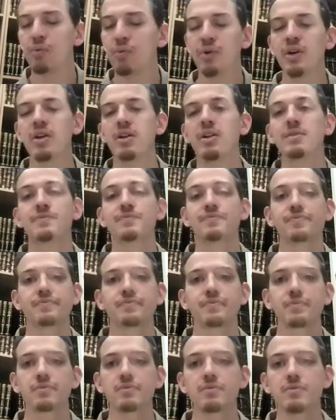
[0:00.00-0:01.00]
will
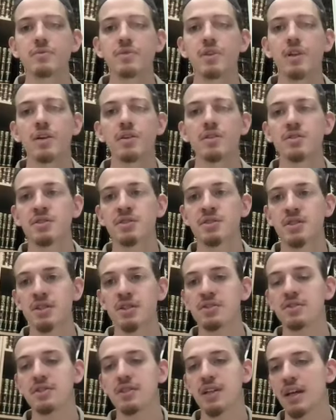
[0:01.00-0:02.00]

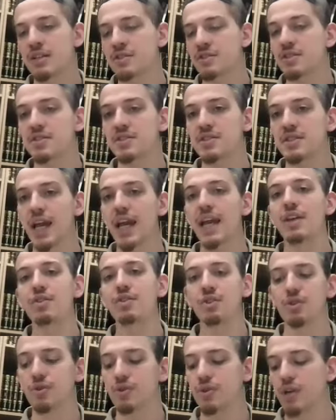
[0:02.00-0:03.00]
like
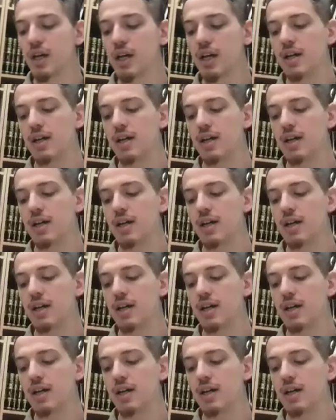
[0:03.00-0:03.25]
sustain you